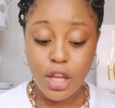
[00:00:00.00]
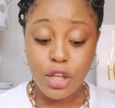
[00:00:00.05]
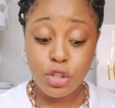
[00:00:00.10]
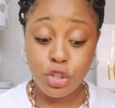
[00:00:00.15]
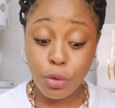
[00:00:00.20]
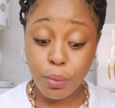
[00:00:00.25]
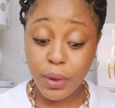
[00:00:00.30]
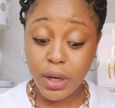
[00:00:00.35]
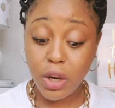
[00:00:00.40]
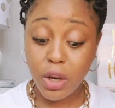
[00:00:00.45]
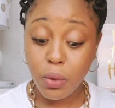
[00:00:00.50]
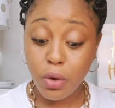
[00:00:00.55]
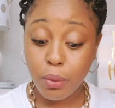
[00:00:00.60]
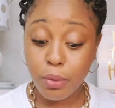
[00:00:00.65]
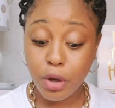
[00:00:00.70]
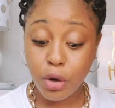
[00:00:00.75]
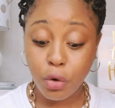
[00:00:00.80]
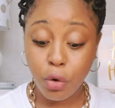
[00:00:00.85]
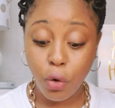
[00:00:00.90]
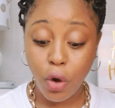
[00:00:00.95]
Too many
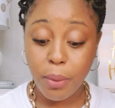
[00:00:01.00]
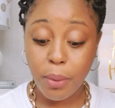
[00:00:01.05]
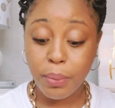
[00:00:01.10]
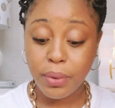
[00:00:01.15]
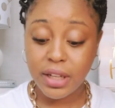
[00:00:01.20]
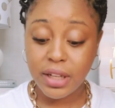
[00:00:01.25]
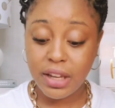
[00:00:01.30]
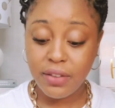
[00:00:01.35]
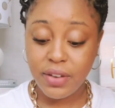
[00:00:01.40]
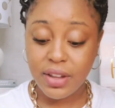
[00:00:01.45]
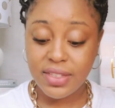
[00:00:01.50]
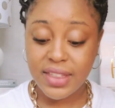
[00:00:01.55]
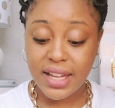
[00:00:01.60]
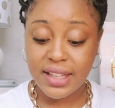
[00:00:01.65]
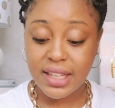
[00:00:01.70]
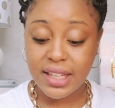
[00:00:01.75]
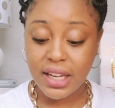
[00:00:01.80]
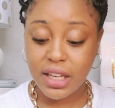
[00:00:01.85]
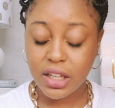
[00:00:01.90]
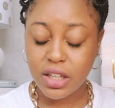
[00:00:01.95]
women grow up believing
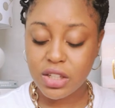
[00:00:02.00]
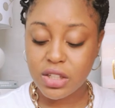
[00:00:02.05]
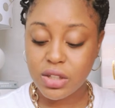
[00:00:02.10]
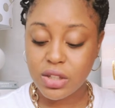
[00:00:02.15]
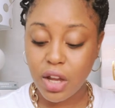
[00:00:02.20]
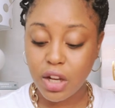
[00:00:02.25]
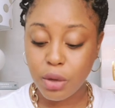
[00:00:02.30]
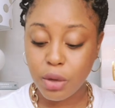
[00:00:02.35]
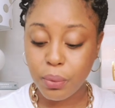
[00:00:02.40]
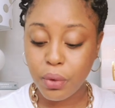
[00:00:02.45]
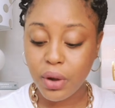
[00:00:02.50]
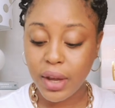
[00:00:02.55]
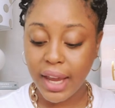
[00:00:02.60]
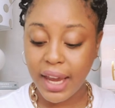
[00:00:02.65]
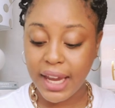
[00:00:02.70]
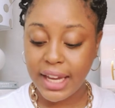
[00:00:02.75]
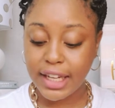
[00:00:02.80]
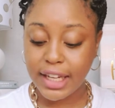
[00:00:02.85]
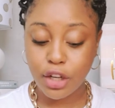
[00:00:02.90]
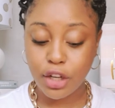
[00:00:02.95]
that the inconsolable
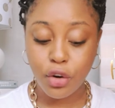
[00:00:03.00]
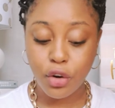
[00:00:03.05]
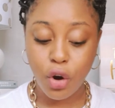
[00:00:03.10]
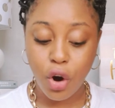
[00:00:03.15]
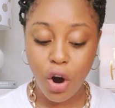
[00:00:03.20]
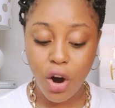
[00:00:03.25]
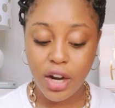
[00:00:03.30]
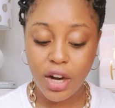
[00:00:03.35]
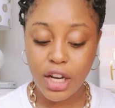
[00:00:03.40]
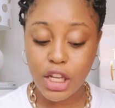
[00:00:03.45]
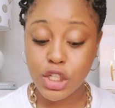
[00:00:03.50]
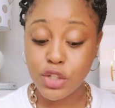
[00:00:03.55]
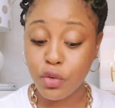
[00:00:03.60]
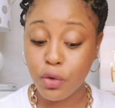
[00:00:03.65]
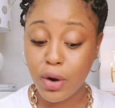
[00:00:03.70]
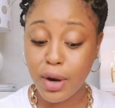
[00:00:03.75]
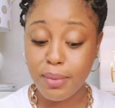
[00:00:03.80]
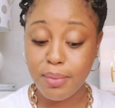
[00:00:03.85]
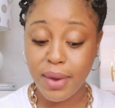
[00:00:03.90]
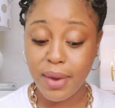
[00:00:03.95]
ache in her heart is
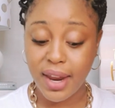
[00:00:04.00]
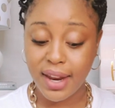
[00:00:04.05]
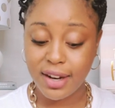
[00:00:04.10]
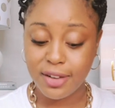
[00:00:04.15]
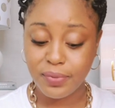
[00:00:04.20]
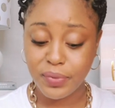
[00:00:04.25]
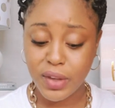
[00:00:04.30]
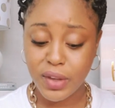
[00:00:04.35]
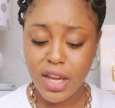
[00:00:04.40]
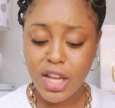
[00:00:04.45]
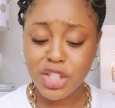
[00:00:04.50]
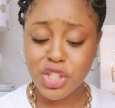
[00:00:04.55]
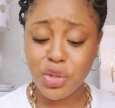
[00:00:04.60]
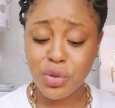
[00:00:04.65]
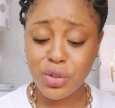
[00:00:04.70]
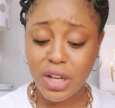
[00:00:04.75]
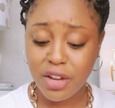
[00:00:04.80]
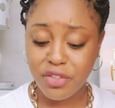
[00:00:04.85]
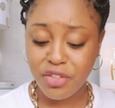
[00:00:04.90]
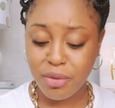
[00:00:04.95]
for a man.
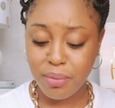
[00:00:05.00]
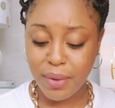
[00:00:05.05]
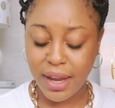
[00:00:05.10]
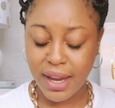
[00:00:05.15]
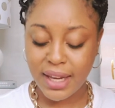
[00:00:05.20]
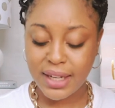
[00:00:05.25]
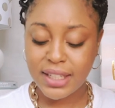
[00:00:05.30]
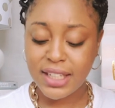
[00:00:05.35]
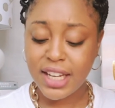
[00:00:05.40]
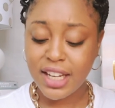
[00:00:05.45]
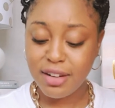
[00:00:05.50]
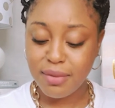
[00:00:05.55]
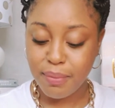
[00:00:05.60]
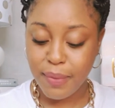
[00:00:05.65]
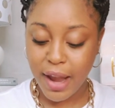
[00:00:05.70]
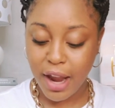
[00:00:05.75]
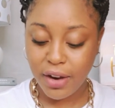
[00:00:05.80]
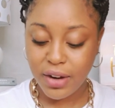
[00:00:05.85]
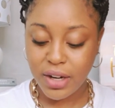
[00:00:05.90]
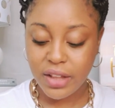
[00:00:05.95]
To love a man, get
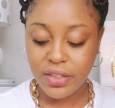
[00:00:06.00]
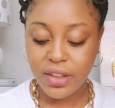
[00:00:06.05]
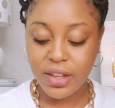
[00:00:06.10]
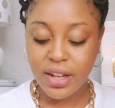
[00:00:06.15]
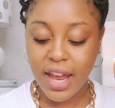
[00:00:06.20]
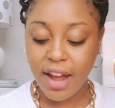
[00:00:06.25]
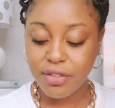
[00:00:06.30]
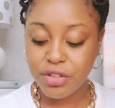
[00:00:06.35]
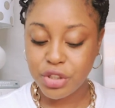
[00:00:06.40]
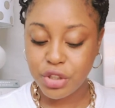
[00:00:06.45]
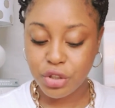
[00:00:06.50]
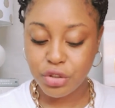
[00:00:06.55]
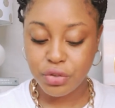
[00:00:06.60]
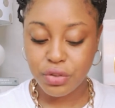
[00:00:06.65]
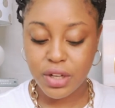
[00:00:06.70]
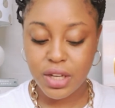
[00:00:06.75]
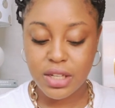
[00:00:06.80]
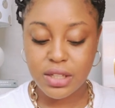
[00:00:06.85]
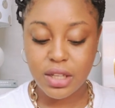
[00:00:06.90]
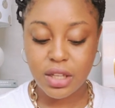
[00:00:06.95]
married, and then have
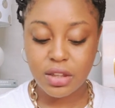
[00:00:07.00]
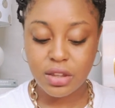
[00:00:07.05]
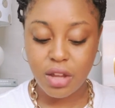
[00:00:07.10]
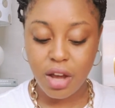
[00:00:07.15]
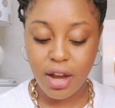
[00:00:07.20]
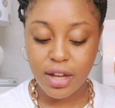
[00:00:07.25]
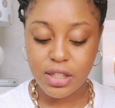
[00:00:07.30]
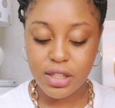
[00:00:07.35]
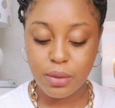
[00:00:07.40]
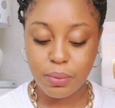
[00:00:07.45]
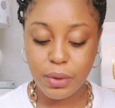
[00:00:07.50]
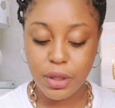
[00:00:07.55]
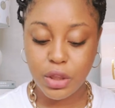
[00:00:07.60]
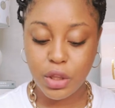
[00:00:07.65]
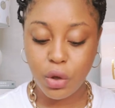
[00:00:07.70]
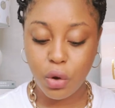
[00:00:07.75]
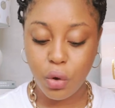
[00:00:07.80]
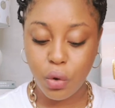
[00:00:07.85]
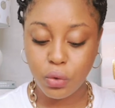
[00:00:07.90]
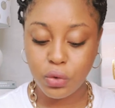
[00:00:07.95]
children is the thought to be
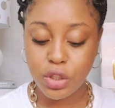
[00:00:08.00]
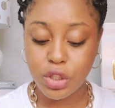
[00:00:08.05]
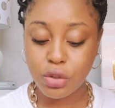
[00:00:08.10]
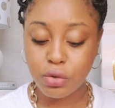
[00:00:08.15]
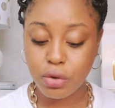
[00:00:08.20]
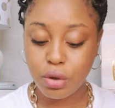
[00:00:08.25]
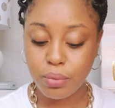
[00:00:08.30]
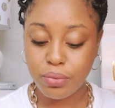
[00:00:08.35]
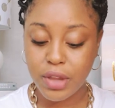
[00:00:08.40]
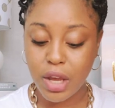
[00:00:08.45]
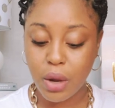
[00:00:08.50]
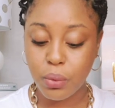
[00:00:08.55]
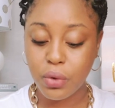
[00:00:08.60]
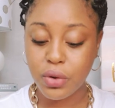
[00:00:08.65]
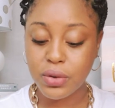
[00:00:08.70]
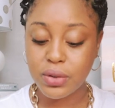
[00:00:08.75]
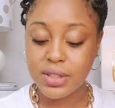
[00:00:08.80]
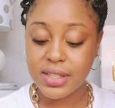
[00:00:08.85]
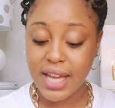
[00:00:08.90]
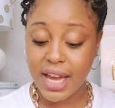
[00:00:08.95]
the only script that
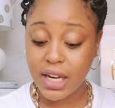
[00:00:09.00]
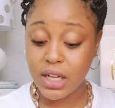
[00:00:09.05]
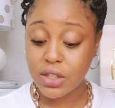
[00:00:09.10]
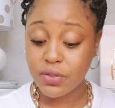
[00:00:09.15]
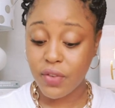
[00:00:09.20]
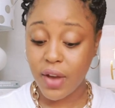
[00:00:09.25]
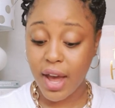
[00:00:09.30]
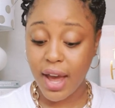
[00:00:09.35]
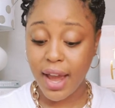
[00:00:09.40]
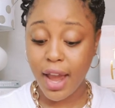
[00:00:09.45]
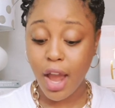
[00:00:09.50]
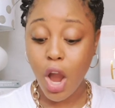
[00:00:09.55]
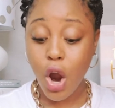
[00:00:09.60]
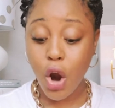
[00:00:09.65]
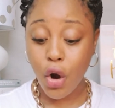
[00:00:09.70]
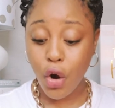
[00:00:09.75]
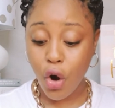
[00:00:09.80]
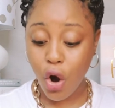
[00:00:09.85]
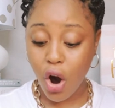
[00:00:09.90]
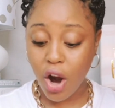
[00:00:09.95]
will satisfy
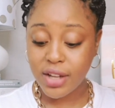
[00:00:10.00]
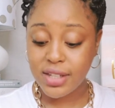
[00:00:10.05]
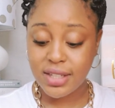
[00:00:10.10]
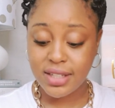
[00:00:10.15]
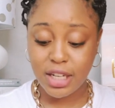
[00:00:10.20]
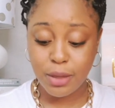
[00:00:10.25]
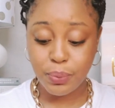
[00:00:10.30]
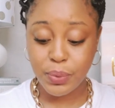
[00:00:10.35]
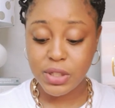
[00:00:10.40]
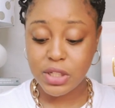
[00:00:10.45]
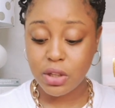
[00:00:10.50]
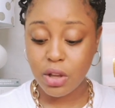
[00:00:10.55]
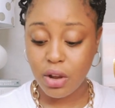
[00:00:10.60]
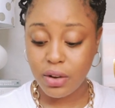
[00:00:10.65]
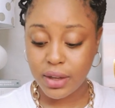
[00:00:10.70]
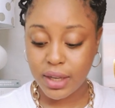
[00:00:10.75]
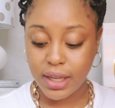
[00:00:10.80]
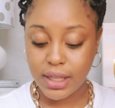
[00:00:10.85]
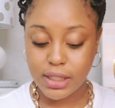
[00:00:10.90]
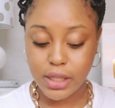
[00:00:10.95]
her heart's deepest
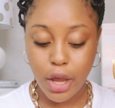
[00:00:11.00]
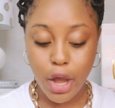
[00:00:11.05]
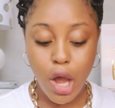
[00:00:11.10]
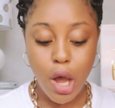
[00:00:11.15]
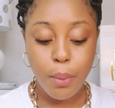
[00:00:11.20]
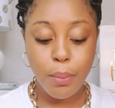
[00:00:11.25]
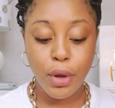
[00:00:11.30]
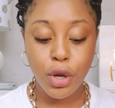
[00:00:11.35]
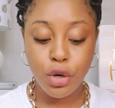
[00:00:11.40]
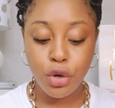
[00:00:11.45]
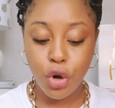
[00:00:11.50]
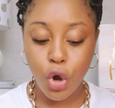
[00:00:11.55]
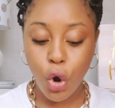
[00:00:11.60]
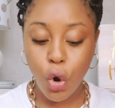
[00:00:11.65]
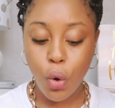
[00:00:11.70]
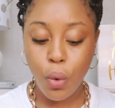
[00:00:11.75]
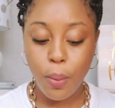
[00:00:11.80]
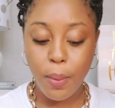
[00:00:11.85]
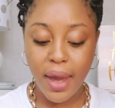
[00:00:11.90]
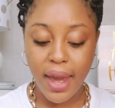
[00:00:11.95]
longings. But
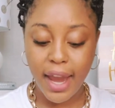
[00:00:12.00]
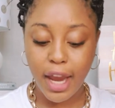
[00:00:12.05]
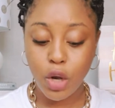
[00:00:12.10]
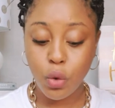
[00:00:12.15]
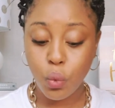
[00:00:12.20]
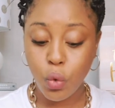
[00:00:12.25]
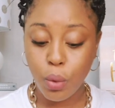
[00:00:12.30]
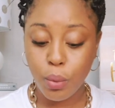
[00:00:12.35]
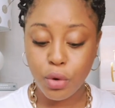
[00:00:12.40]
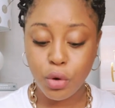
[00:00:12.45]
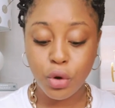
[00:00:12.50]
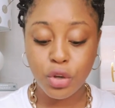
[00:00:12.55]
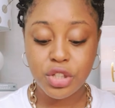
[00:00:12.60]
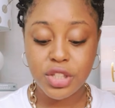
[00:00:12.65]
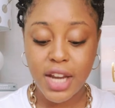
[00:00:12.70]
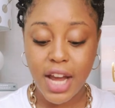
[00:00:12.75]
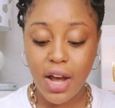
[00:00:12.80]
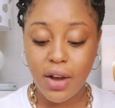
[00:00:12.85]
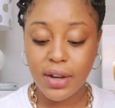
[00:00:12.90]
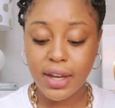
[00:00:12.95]
no man, woman, or
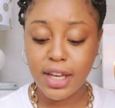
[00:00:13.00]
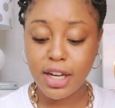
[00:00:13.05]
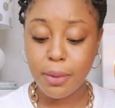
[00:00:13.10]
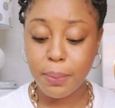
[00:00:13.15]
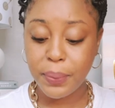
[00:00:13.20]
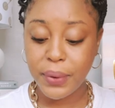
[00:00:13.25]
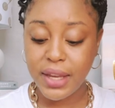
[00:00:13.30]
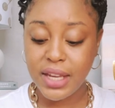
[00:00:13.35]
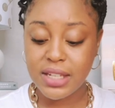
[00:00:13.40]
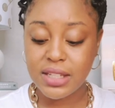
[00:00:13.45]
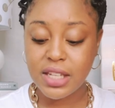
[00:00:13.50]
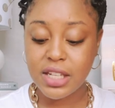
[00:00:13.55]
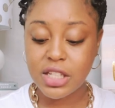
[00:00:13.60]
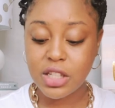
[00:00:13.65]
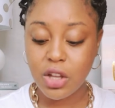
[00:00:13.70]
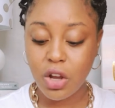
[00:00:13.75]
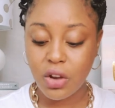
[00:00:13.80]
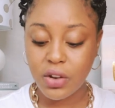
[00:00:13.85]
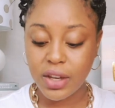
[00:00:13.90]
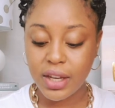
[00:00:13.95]
child can appease
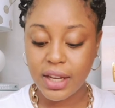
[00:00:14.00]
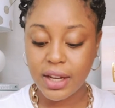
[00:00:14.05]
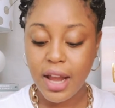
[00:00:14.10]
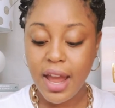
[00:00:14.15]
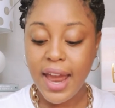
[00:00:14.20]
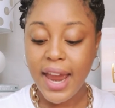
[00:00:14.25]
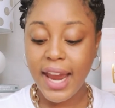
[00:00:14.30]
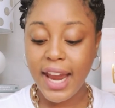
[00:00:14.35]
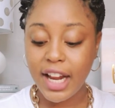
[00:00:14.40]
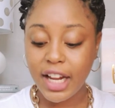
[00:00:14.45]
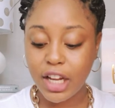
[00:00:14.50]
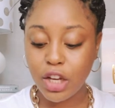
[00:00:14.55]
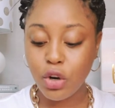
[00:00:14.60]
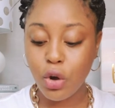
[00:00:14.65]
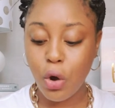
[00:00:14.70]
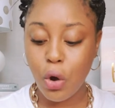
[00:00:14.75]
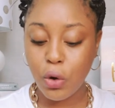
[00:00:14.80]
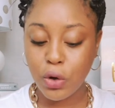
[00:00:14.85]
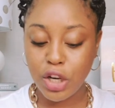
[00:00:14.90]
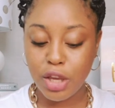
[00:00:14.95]
this longing. It
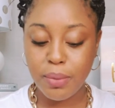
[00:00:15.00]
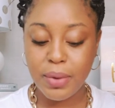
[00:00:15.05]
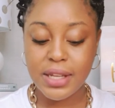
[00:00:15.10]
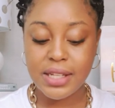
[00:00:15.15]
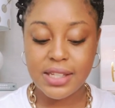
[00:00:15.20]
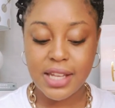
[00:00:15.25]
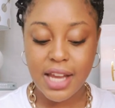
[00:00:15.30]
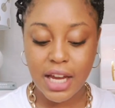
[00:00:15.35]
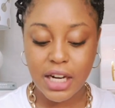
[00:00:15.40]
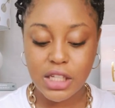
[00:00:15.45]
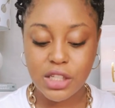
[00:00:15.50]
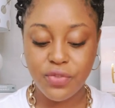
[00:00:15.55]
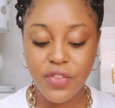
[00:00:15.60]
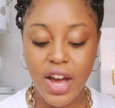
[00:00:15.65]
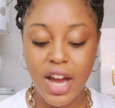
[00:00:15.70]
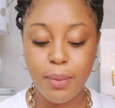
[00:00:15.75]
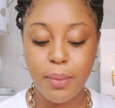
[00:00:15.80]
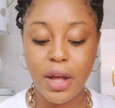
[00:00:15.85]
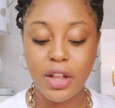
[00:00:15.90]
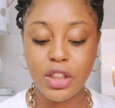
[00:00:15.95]
can only be
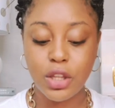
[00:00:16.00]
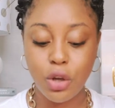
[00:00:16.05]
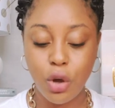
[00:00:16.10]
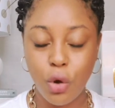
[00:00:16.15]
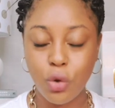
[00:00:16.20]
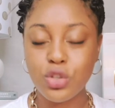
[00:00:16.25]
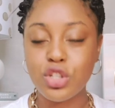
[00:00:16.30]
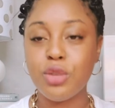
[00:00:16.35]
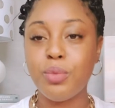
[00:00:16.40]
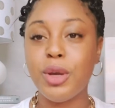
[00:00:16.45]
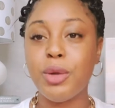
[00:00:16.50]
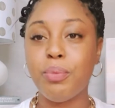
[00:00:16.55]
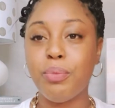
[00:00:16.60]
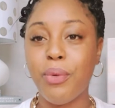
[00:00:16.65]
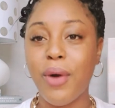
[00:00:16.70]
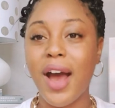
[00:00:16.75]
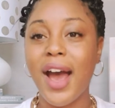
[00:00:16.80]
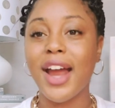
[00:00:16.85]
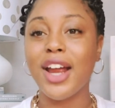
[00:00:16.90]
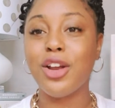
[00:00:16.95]
satisfied by the ultimate
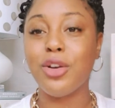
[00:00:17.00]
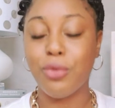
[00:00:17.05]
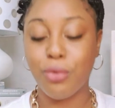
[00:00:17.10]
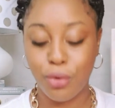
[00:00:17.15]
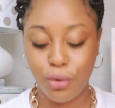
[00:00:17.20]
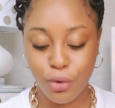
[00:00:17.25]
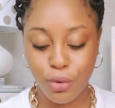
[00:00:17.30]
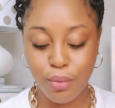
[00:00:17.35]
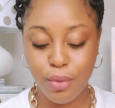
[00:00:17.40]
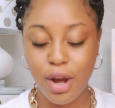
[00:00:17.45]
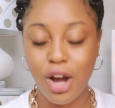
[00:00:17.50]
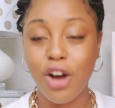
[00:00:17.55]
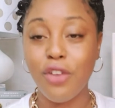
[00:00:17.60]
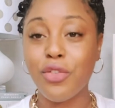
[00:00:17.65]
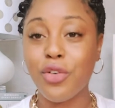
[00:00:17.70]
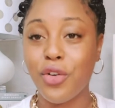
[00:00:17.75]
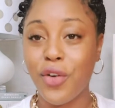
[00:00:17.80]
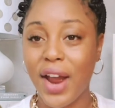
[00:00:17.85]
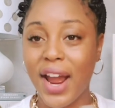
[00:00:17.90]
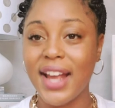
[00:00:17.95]
bridegroom
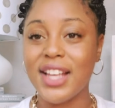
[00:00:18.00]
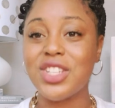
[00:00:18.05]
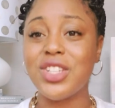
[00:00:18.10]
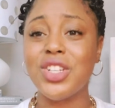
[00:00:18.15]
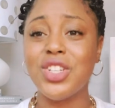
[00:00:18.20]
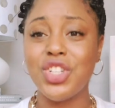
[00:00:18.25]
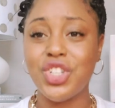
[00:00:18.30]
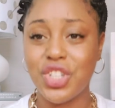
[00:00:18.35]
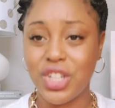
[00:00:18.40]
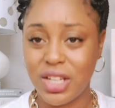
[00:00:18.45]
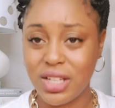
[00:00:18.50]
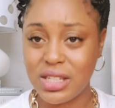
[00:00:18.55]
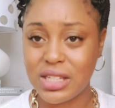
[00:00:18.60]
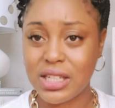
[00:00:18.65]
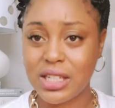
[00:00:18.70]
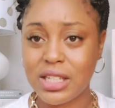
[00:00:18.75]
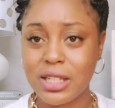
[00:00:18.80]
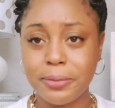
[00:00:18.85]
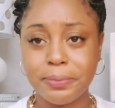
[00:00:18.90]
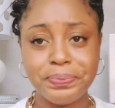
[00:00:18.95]
of Christ
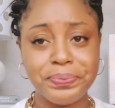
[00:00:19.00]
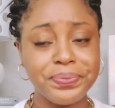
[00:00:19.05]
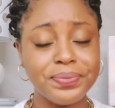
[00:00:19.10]
Jesus.